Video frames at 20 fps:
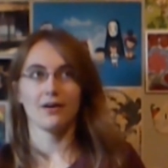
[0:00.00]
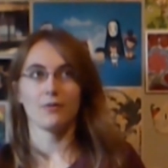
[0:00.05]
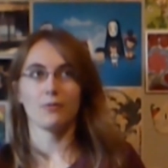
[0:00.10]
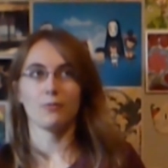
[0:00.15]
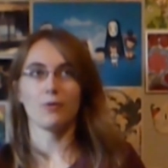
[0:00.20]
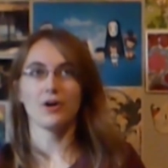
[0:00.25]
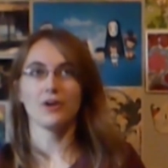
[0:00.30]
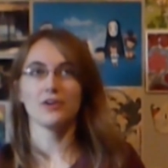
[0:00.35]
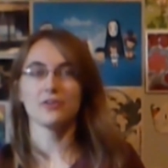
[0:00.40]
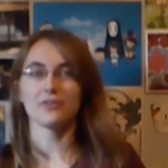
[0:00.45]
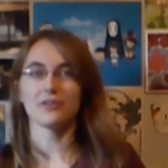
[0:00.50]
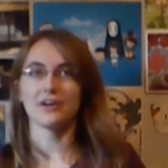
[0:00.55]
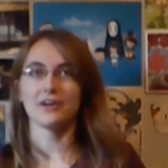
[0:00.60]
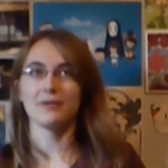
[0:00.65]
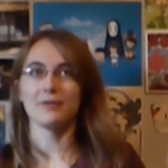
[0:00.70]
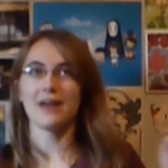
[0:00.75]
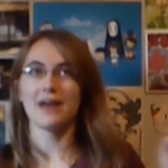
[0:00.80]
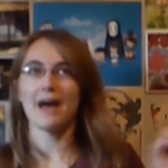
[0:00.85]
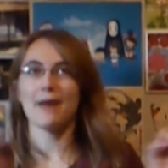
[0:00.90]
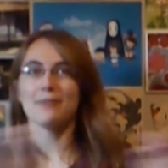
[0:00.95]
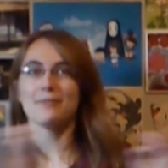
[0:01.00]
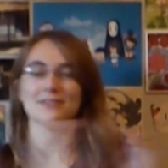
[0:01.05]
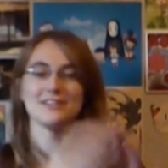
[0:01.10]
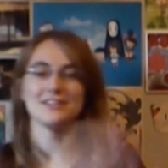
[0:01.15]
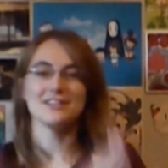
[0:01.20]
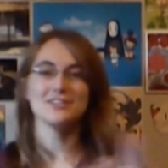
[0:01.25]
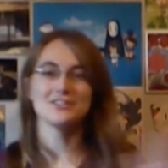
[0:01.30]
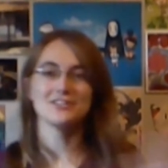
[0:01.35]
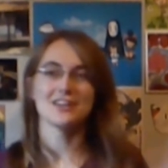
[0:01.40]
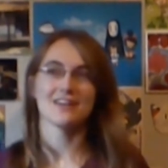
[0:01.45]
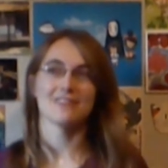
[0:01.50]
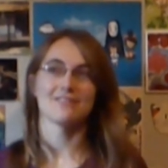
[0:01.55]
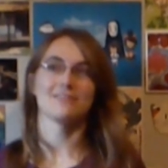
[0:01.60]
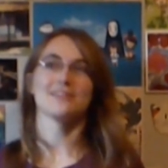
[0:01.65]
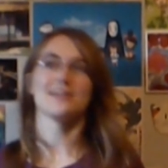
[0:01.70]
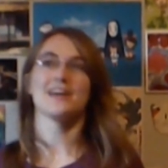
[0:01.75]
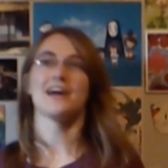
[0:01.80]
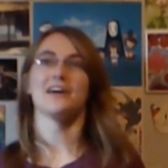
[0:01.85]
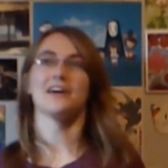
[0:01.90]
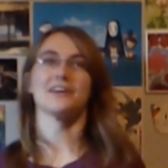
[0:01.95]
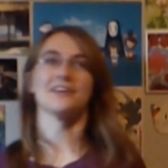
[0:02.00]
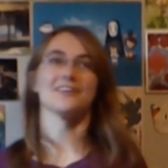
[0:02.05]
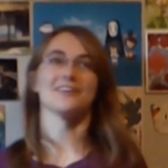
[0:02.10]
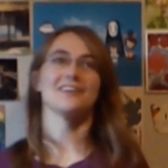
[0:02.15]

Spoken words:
wondering what happened to each and every character,